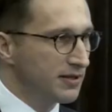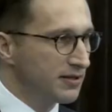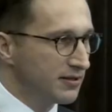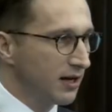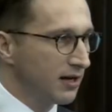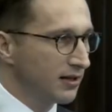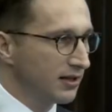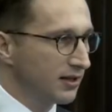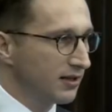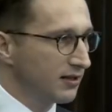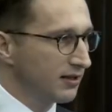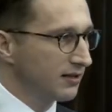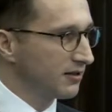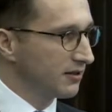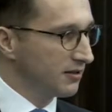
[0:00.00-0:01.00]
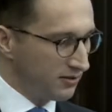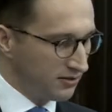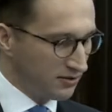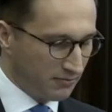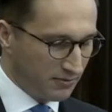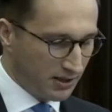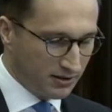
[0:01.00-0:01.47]
selling the
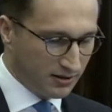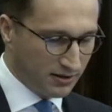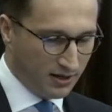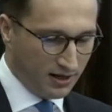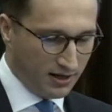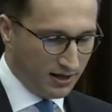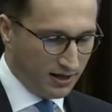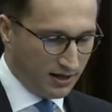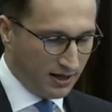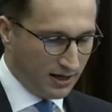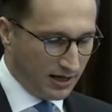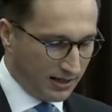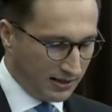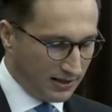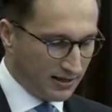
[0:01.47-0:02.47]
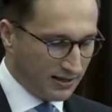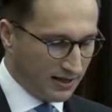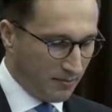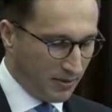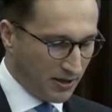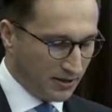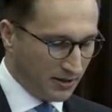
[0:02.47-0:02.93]
instrument, and this
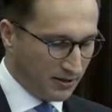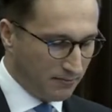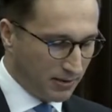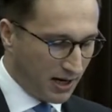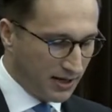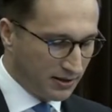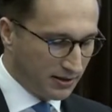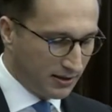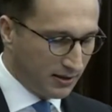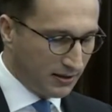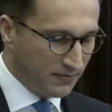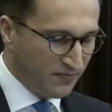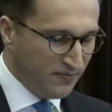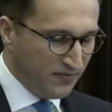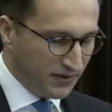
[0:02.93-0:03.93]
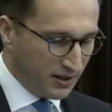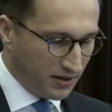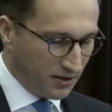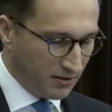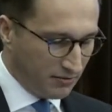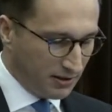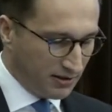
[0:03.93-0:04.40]
happens at pricing.
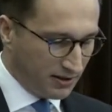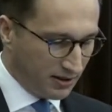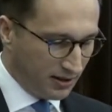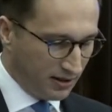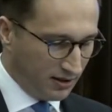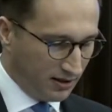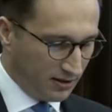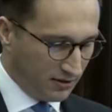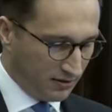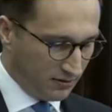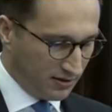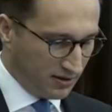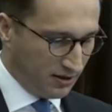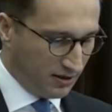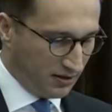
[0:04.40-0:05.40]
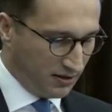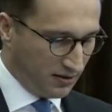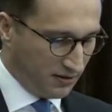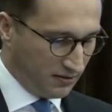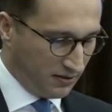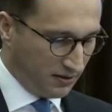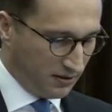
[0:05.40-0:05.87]
You see in
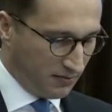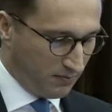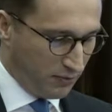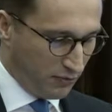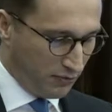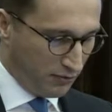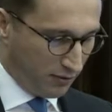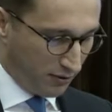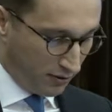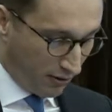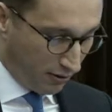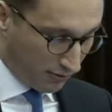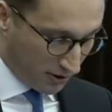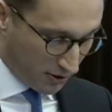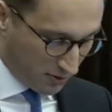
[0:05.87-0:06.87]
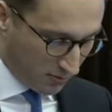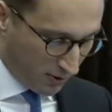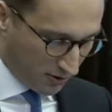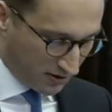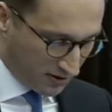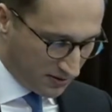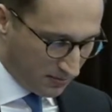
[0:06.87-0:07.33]
the blue or orange
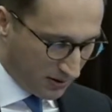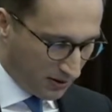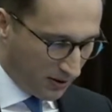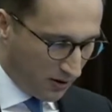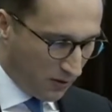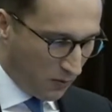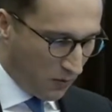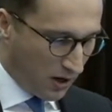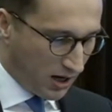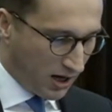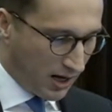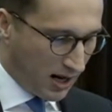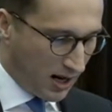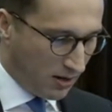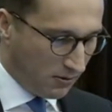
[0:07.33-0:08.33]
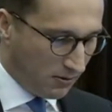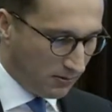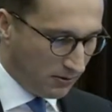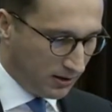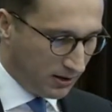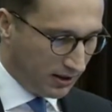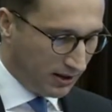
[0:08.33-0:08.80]
boxes below
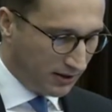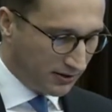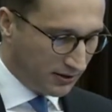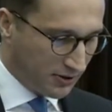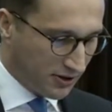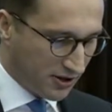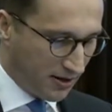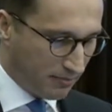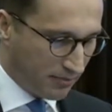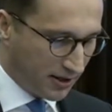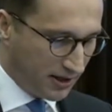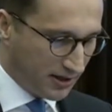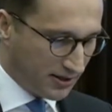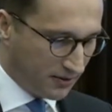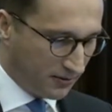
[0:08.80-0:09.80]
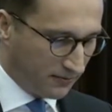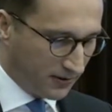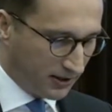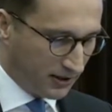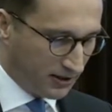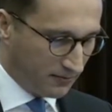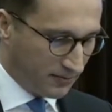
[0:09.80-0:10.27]
how the share price of
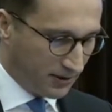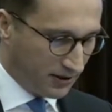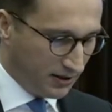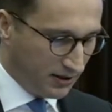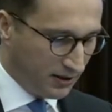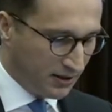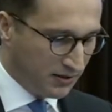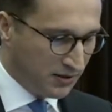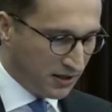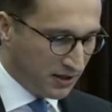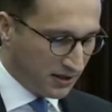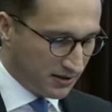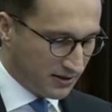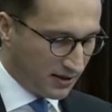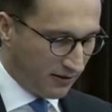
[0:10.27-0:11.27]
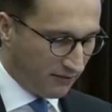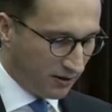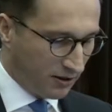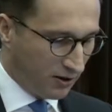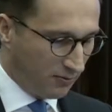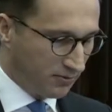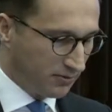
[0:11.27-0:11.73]
NLB has
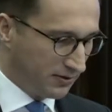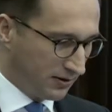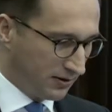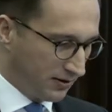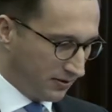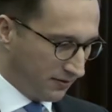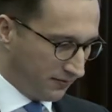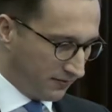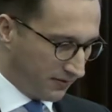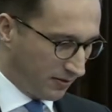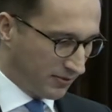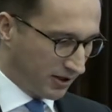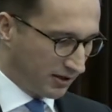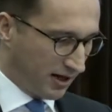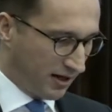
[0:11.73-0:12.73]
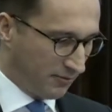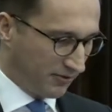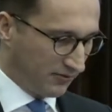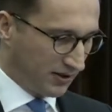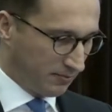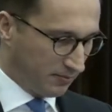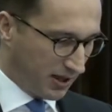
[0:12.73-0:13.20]
developed from the time of
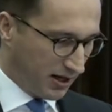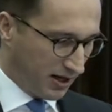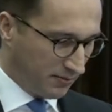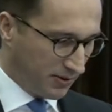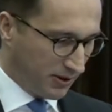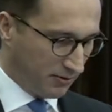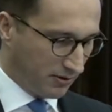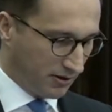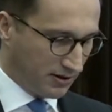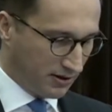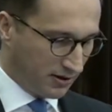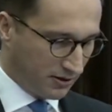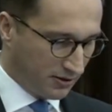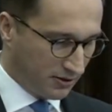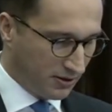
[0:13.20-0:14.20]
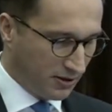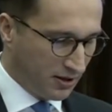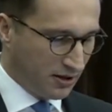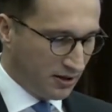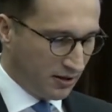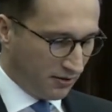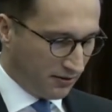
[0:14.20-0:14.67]
the pre-IPO research
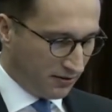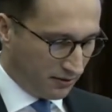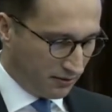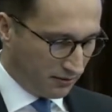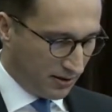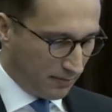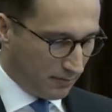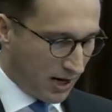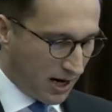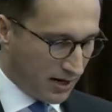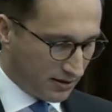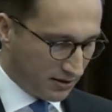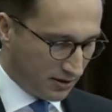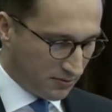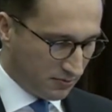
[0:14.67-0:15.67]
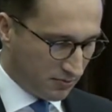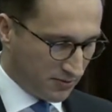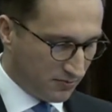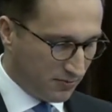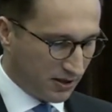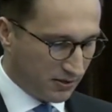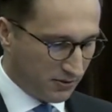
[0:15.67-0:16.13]
through the price range
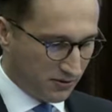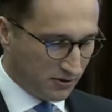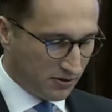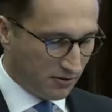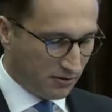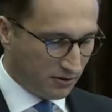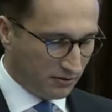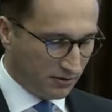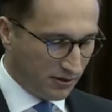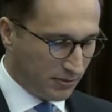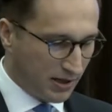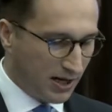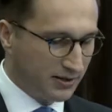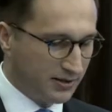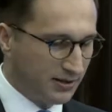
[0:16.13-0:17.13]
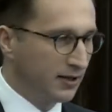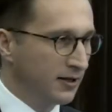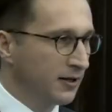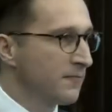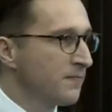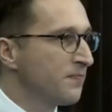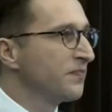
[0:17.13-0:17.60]
prospectus, through the pricing.
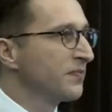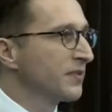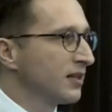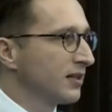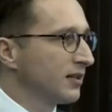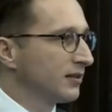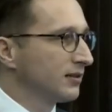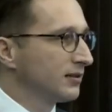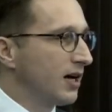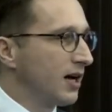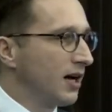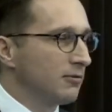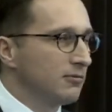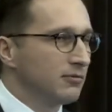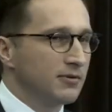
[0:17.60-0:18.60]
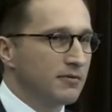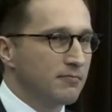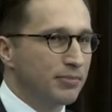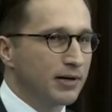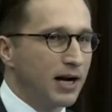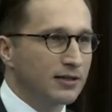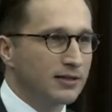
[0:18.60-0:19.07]
Now,
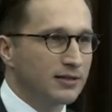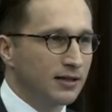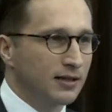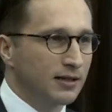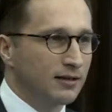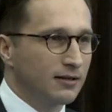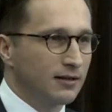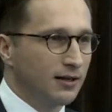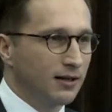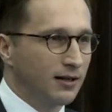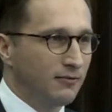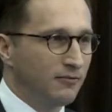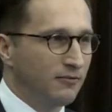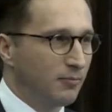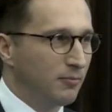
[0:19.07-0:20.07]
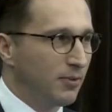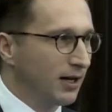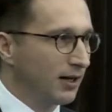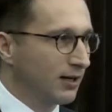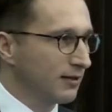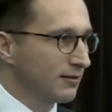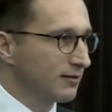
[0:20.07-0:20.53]
pricing for
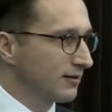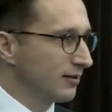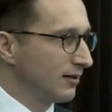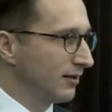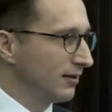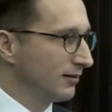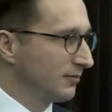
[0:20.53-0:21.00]
bankers, and